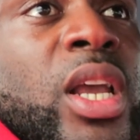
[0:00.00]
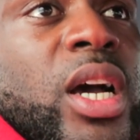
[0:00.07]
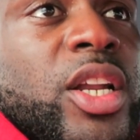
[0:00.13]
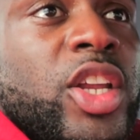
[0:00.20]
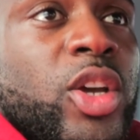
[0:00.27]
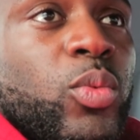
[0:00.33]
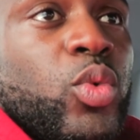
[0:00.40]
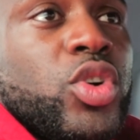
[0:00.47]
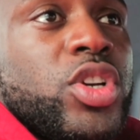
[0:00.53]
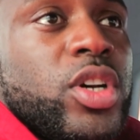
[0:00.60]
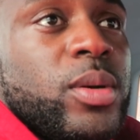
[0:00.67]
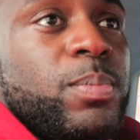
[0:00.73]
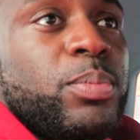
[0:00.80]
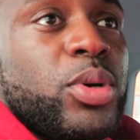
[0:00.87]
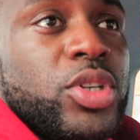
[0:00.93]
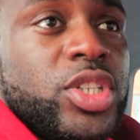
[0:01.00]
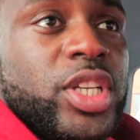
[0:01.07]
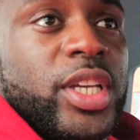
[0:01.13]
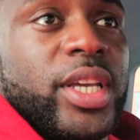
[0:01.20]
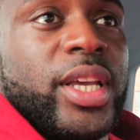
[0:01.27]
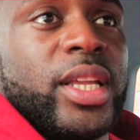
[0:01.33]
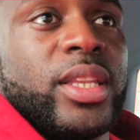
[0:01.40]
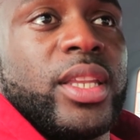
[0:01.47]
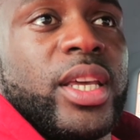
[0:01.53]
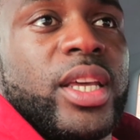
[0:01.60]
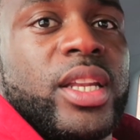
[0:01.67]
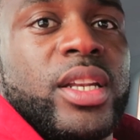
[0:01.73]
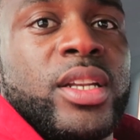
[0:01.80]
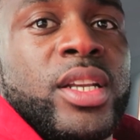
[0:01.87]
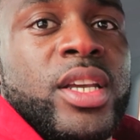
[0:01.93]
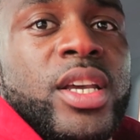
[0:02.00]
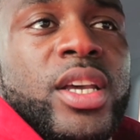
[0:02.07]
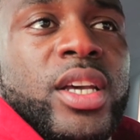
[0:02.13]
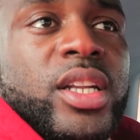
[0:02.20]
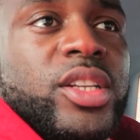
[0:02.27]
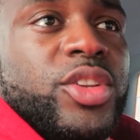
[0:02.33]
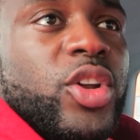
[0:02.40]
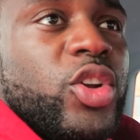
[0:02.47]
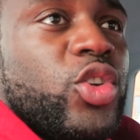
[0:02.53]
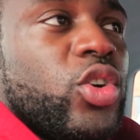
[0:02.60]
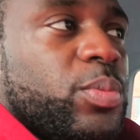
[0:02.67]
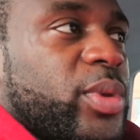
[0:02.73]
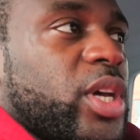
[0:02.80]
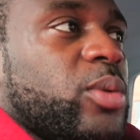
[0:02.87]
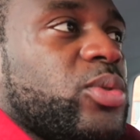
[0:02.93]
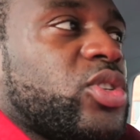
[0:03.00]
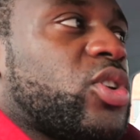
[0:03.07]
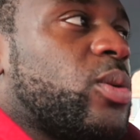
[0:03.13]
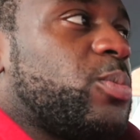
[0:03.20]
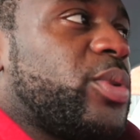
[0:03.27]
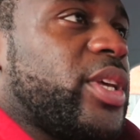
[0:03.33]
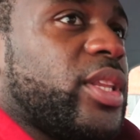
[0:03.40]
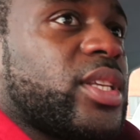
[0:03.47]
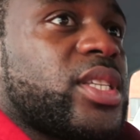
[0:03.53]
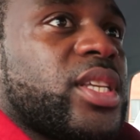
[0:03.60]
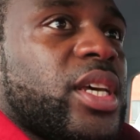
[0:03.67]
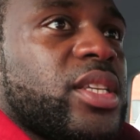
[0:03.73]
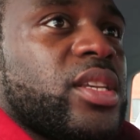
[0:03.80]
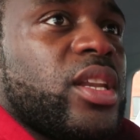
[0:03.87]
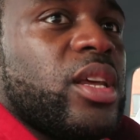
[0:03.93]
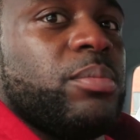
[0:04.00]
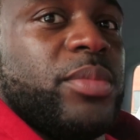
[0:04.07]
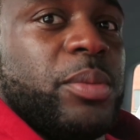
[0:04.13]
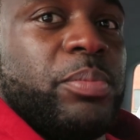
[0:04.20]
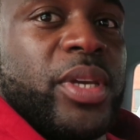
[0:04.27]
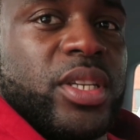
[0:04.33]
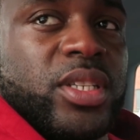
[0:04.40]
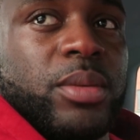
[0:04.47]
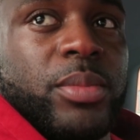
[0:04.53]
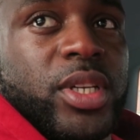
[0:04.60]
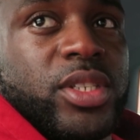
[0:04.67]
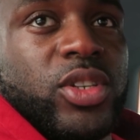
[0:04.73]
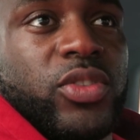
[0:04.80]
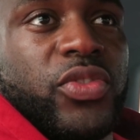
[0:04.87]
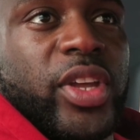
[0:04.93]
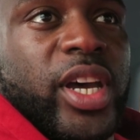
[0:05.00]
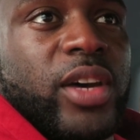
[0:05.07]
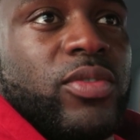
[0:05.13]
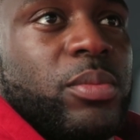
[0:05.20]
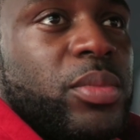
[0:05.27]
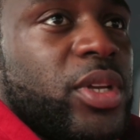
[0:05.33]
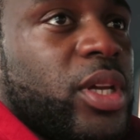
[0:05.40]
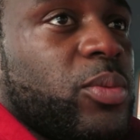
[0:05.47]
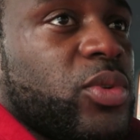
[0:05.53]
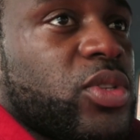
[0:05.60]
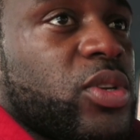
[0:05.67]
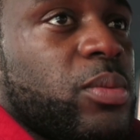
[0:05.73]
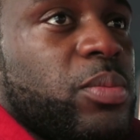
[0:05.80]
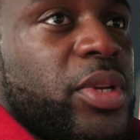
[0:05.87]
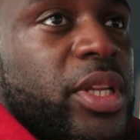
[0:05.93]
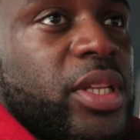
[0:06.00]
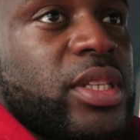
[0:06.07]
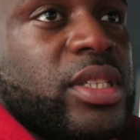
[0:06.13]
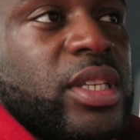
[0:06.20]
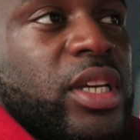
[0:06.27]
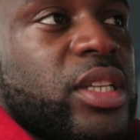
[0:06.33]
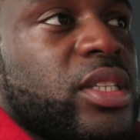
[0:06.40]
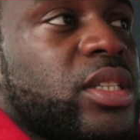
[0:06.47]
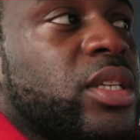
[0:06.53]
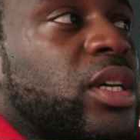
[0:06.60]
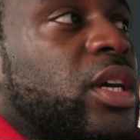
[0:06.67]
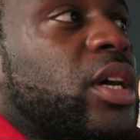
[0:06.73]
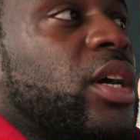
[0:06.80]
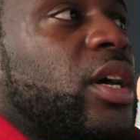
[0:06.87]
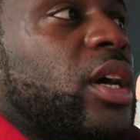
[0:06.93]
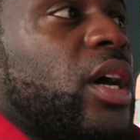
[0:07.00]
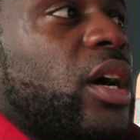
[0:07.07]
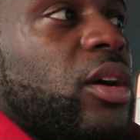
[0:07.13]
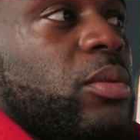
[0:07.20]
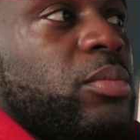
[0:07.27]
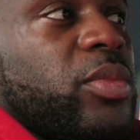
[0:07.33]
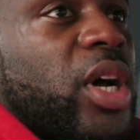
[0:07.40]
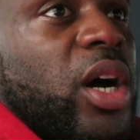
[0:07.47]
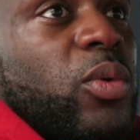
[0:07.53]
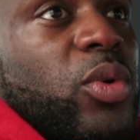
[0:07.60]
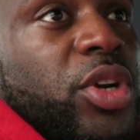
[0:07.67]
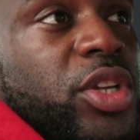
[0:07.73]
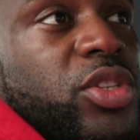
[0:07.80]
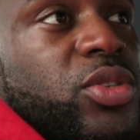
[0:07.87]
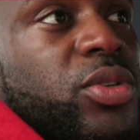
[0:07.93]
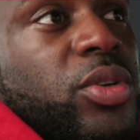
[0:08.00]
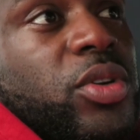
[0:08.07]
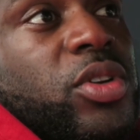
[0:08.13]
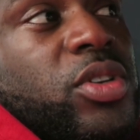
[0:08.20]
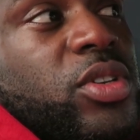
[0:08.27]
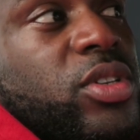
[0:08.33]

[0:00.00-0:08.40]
I didn't want to push it and then, you know, not be able to complete the sets and then be pissed at myself that I haven't been able to complete the sets that I wanted to.